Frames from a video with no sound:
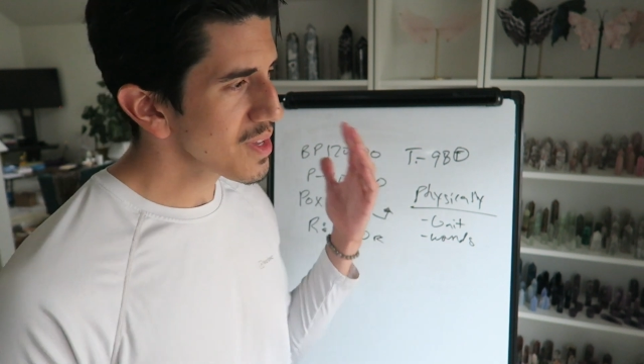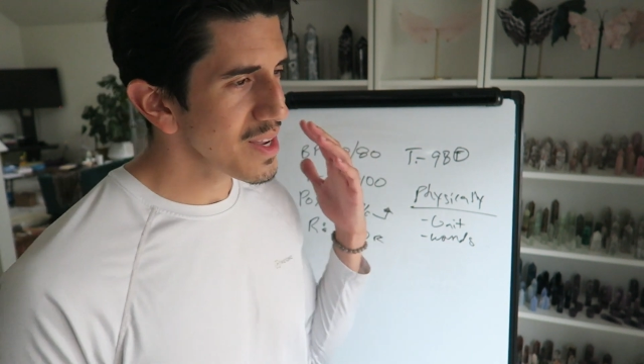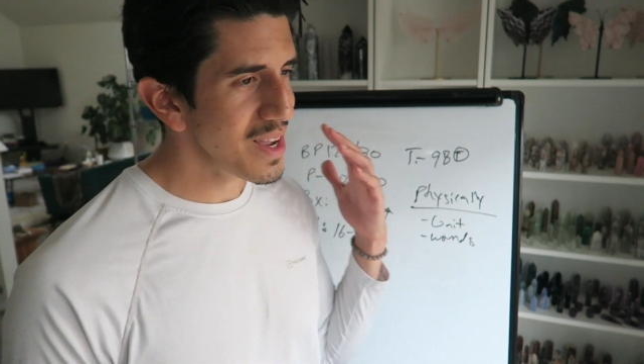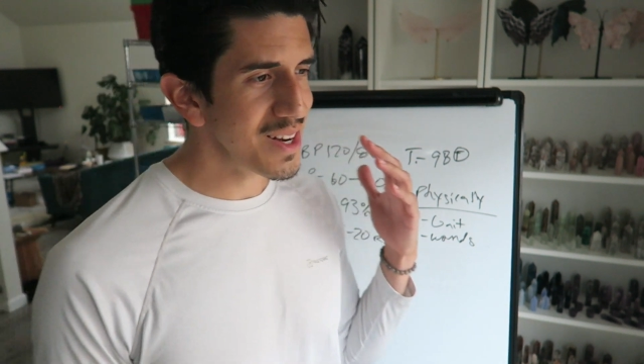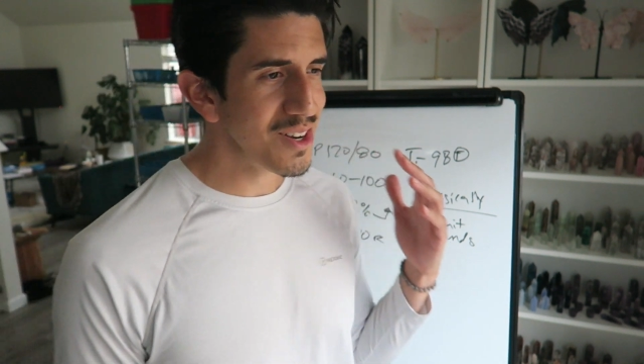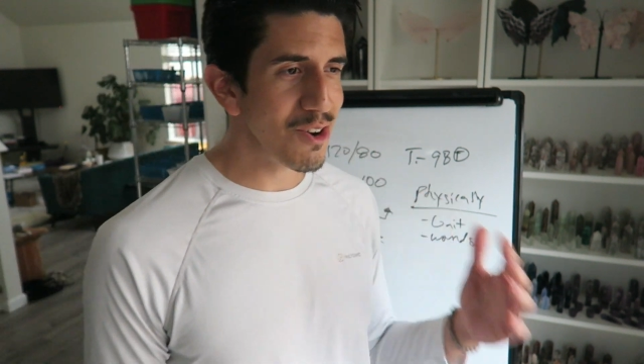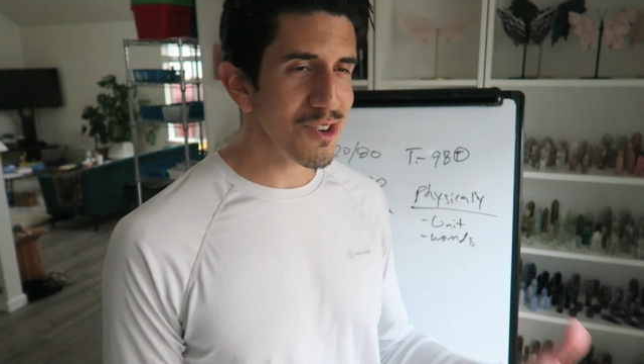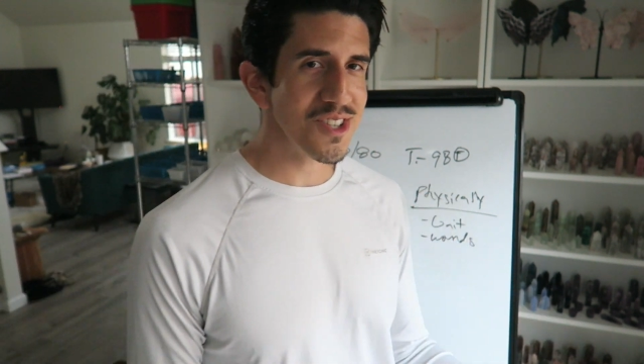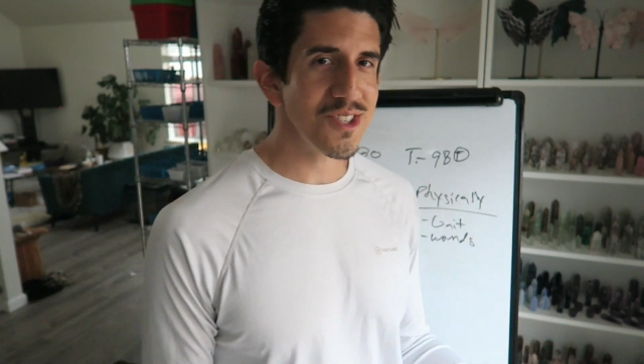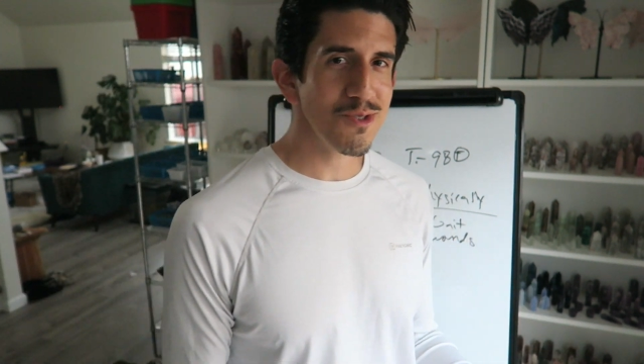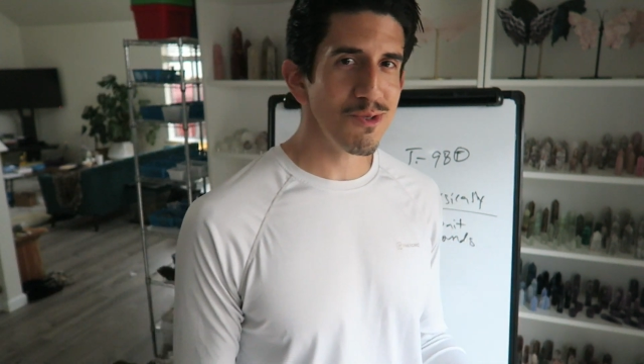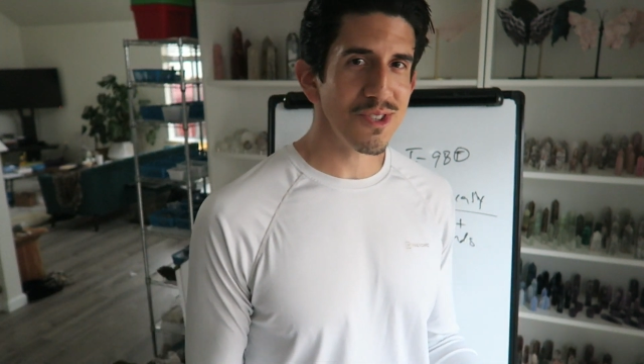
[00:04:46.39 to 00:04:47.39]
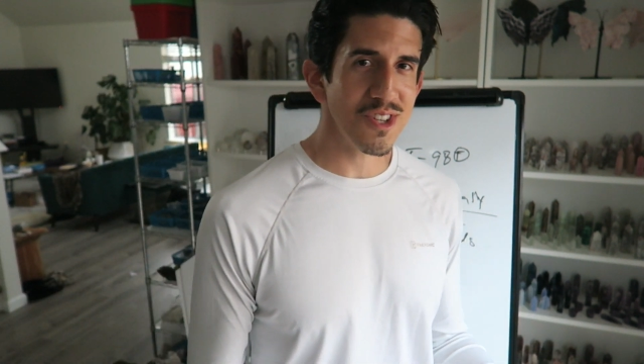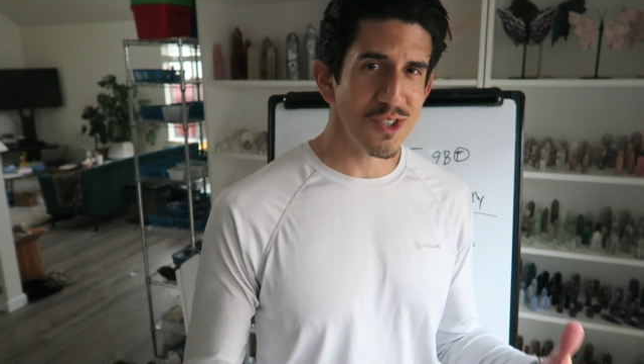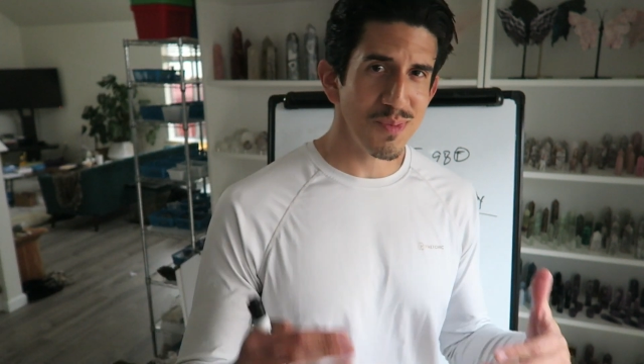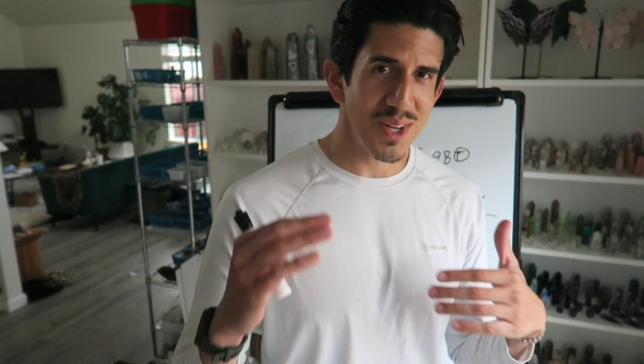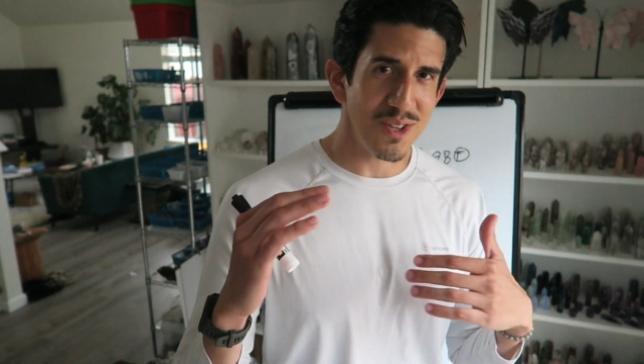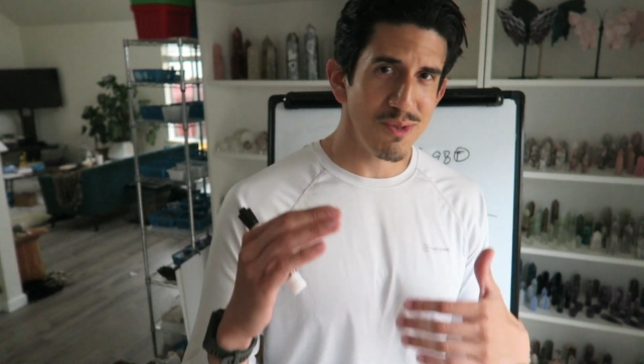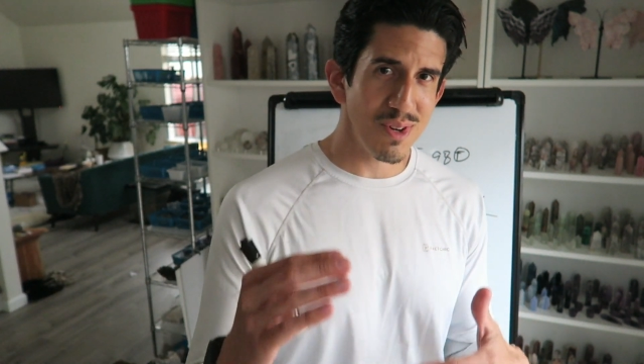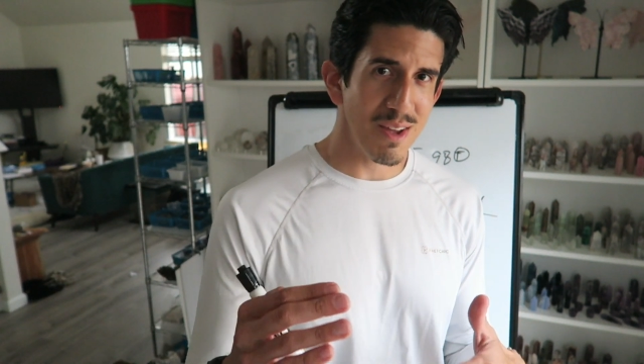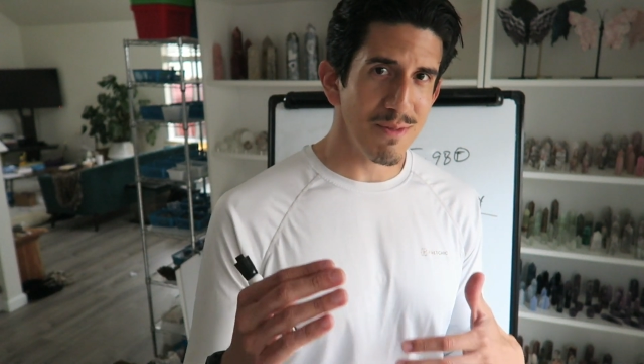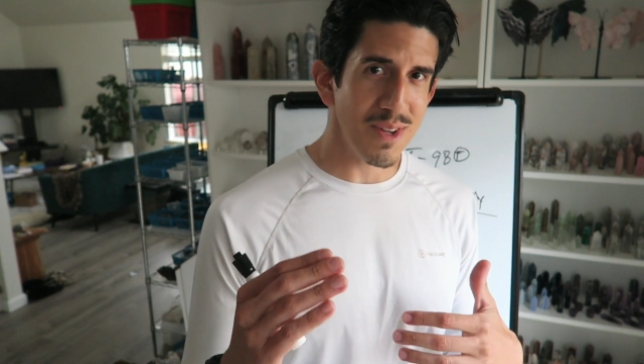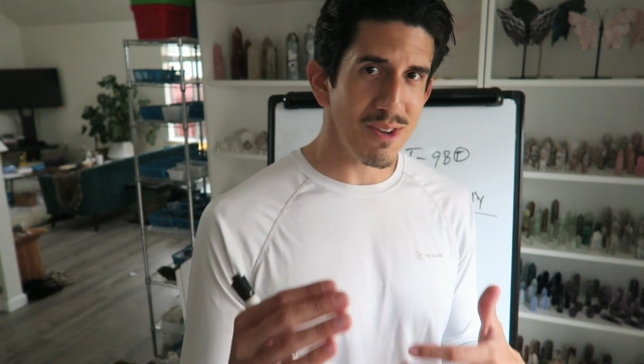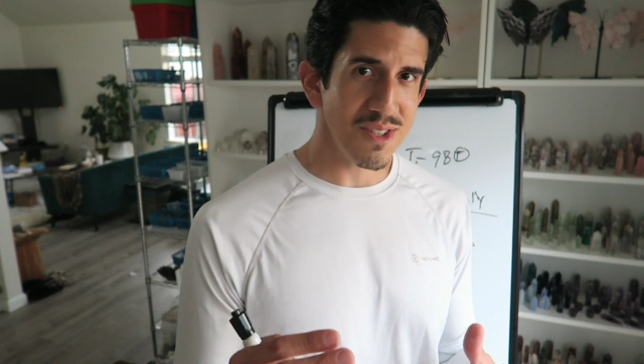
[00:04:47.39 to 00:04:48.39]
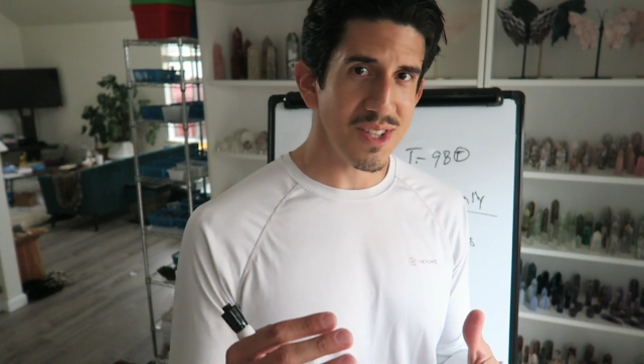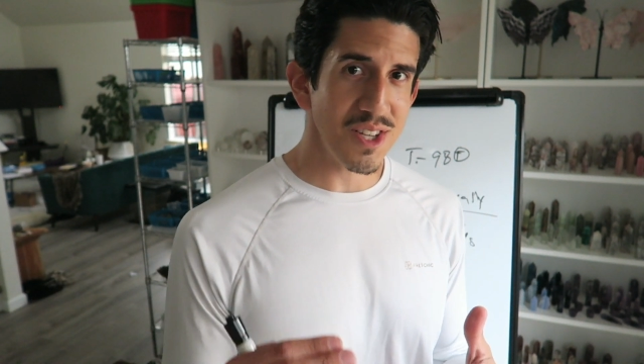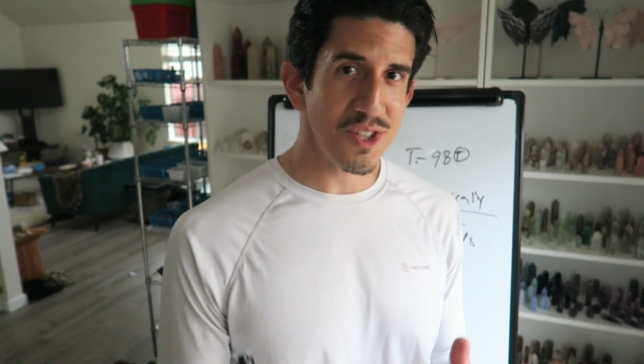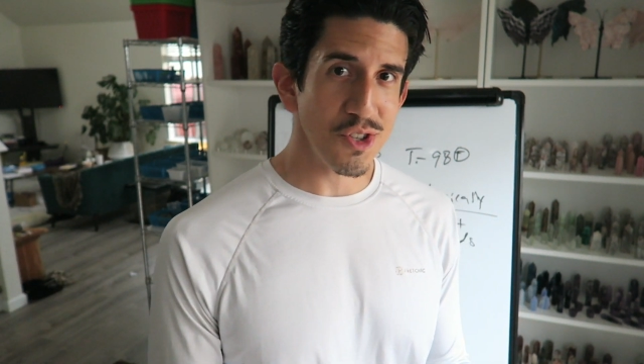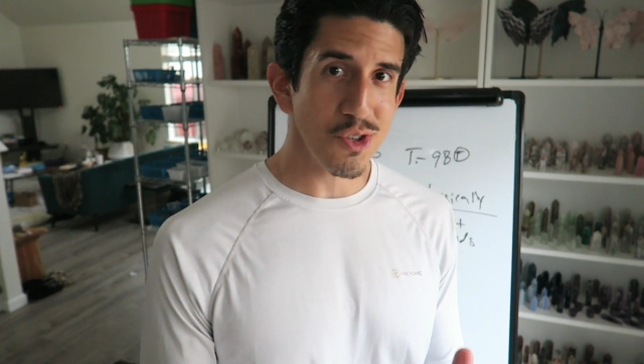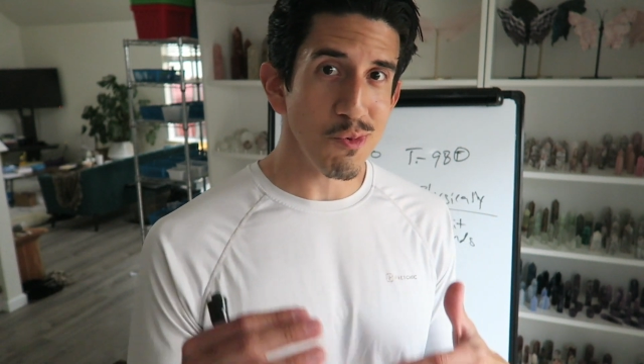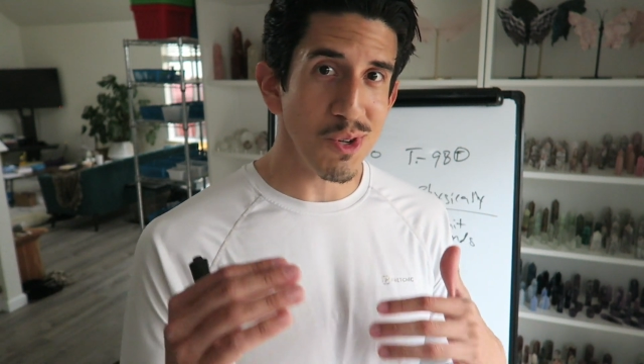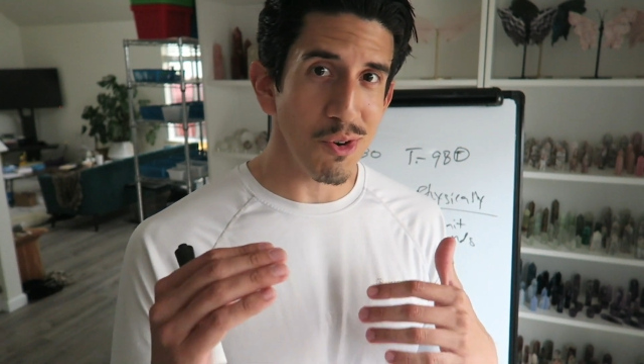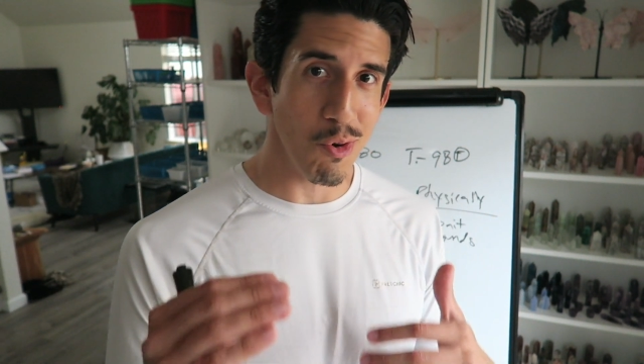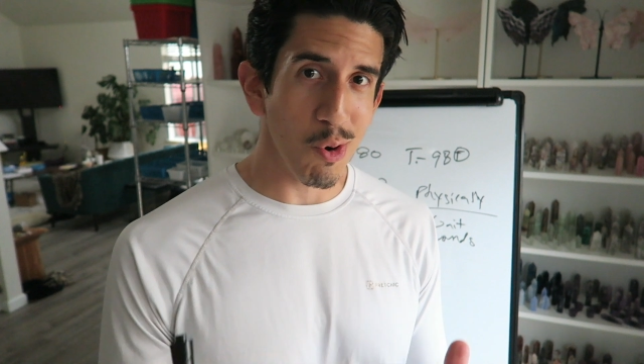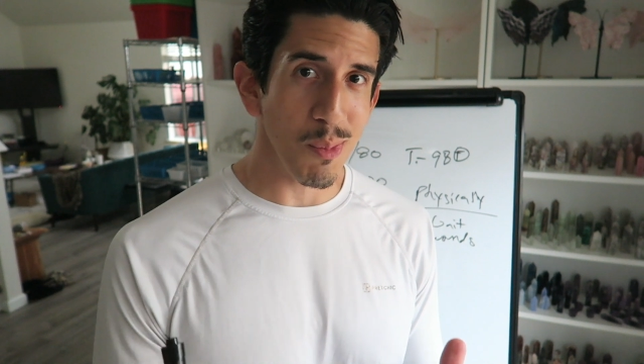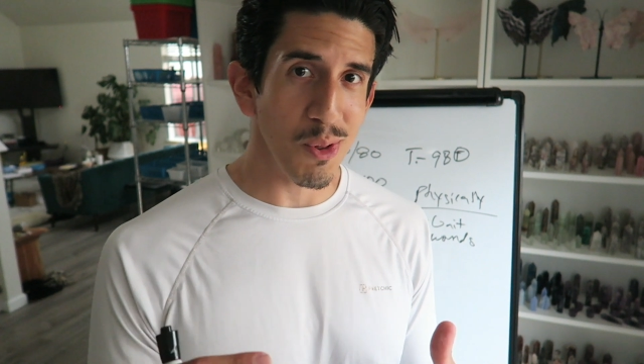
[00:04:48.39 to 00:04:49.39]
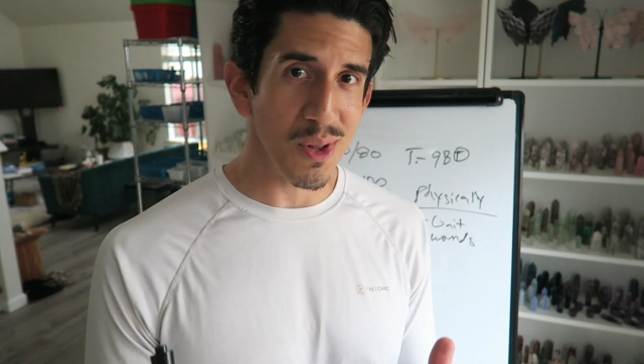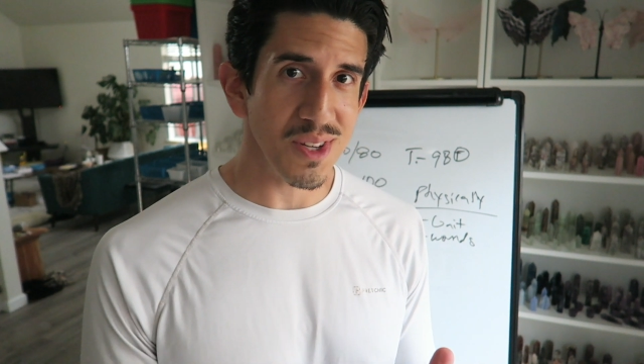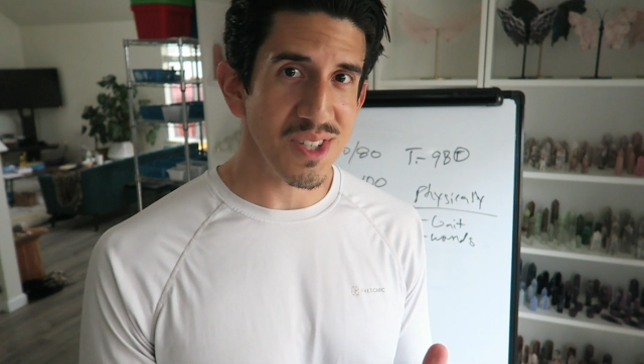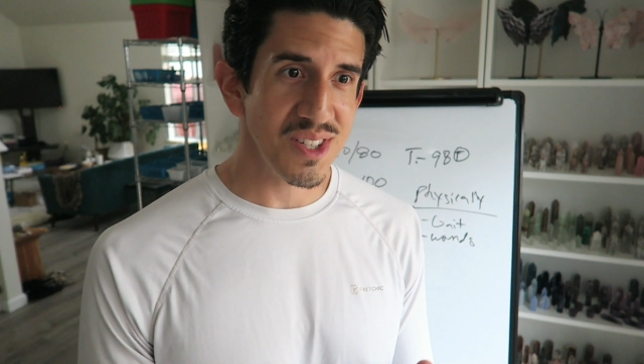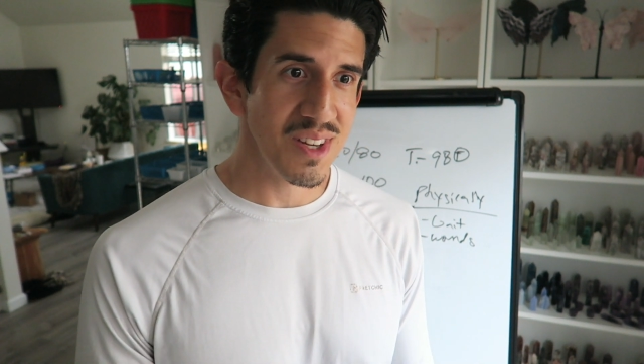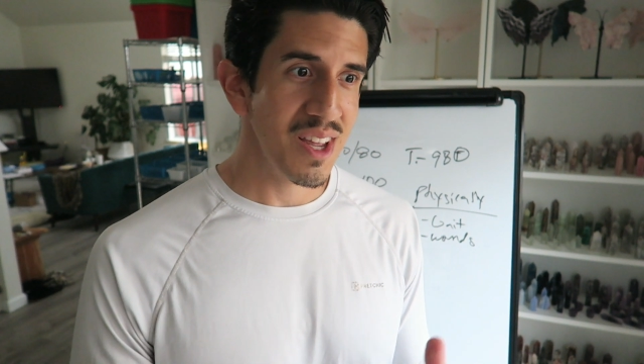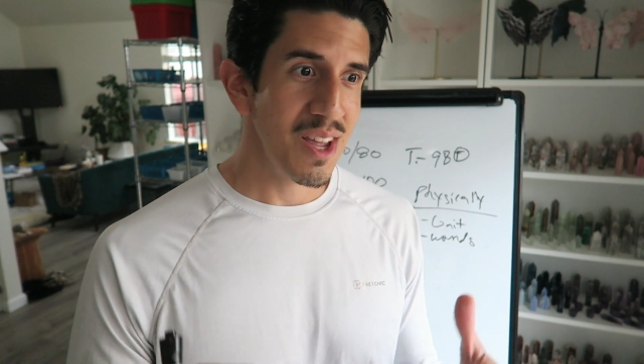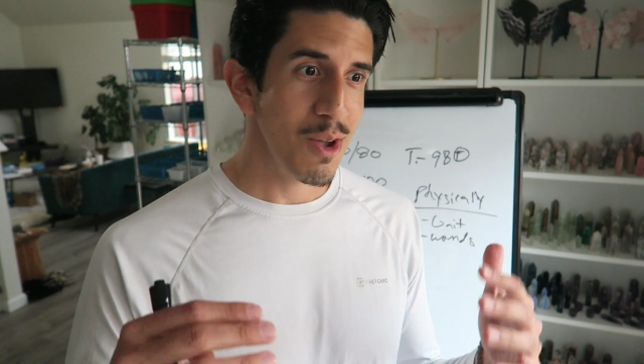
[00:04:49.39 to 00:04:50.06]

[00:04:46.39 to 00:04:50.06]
And nursing school is going to spend 2.5 years teaching you what normal is,